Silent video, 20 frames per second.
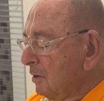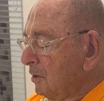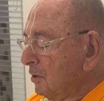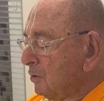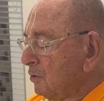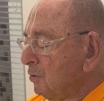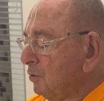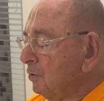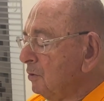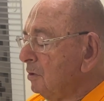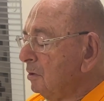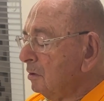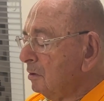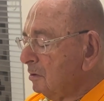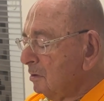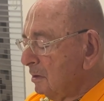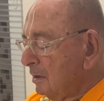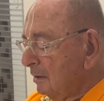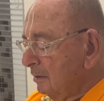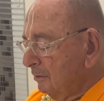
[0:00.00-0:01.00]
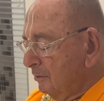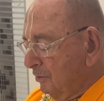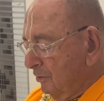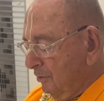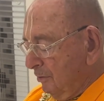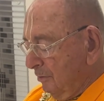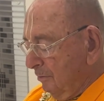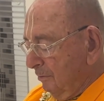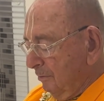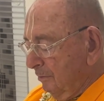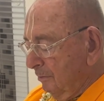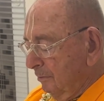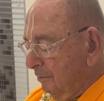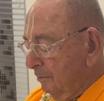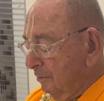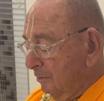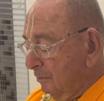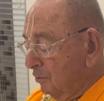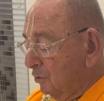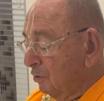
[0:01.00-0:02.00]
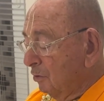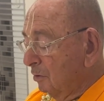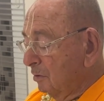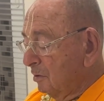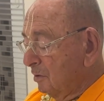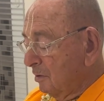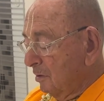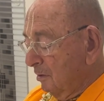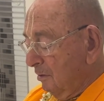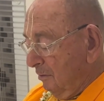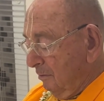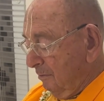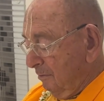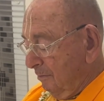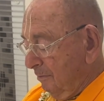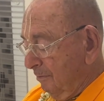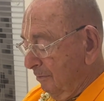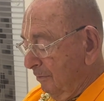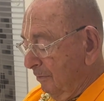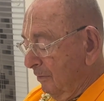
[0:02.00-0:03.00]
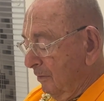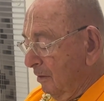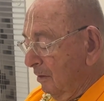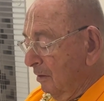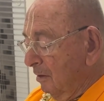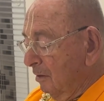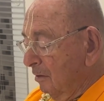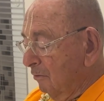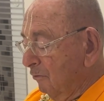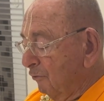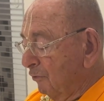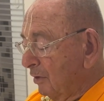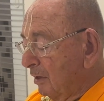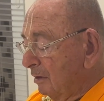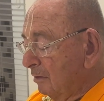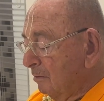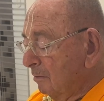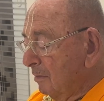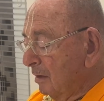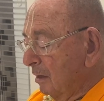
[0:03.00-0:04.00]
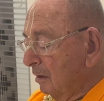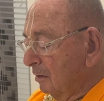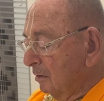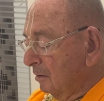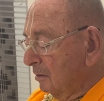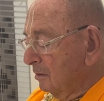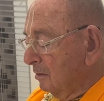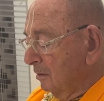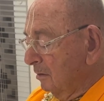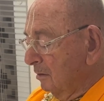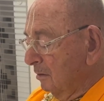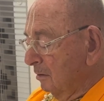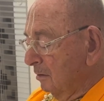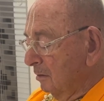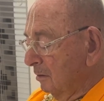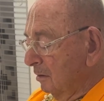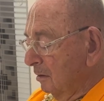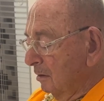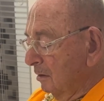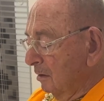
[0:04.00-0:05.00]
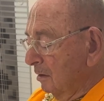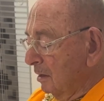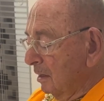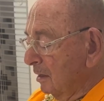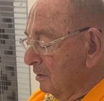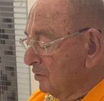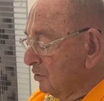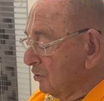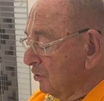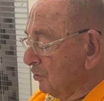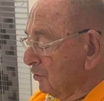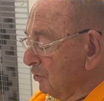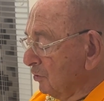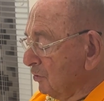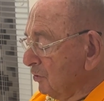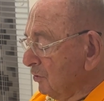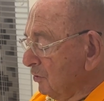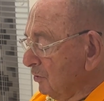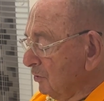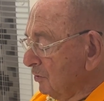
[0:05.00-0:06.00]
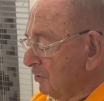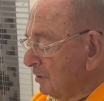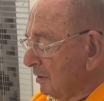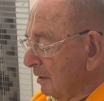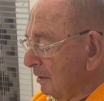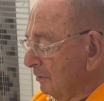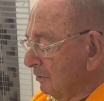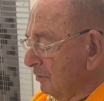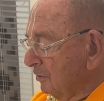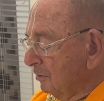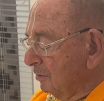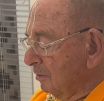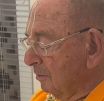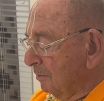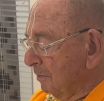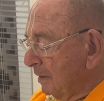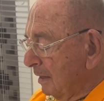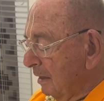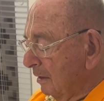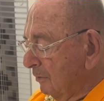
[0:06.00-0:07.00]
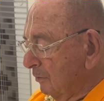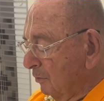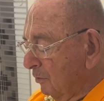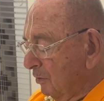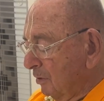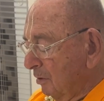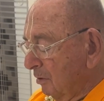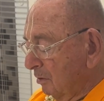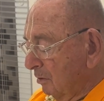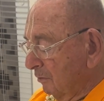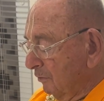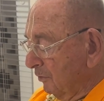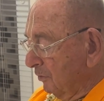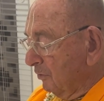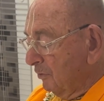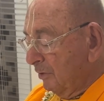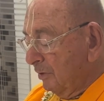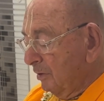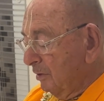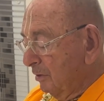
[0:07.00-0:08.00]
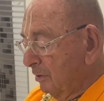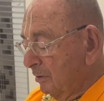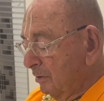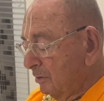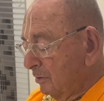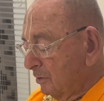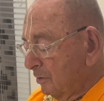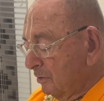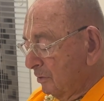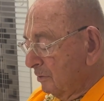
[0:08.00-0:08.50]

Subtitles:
Two girls enter. Tulsi, friend Malati, has the good news entered the pathway of your ears?